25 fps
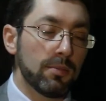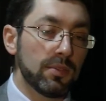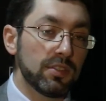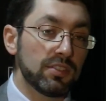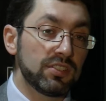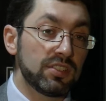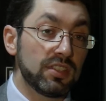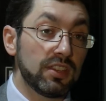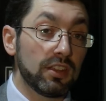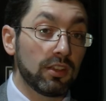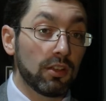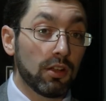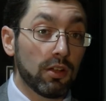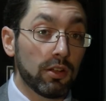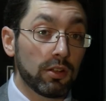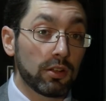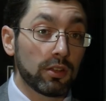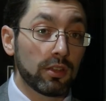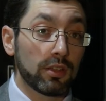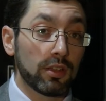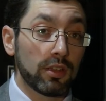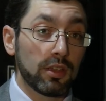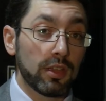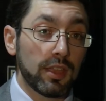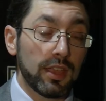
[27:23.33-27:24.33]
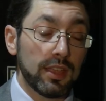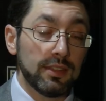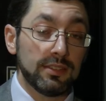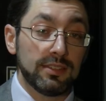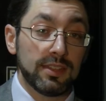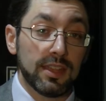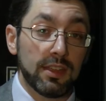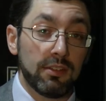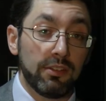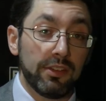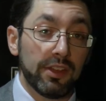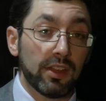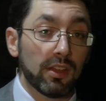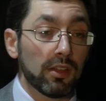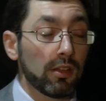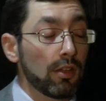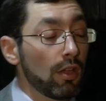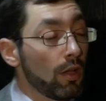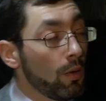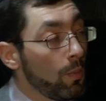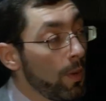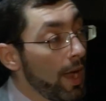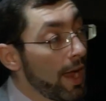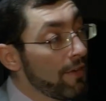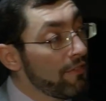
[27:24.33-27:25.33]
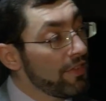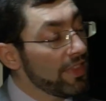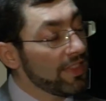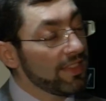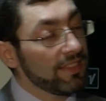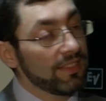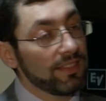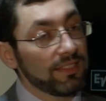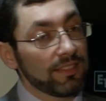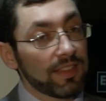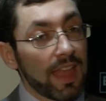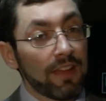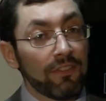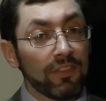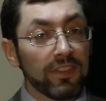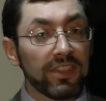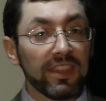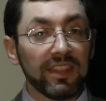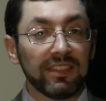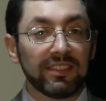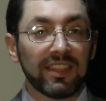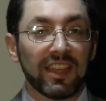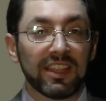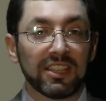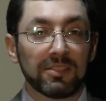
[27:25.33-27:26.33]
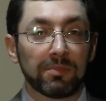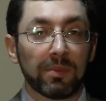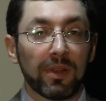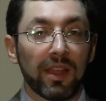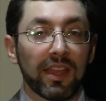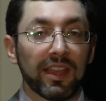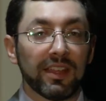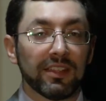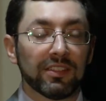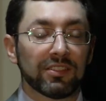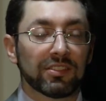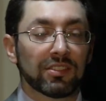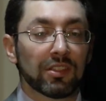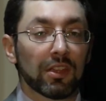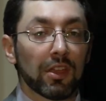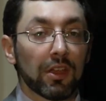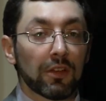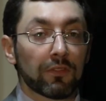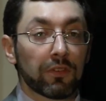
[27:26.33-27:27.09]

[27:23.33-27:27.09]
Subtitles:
synagogue interior, where everything takes place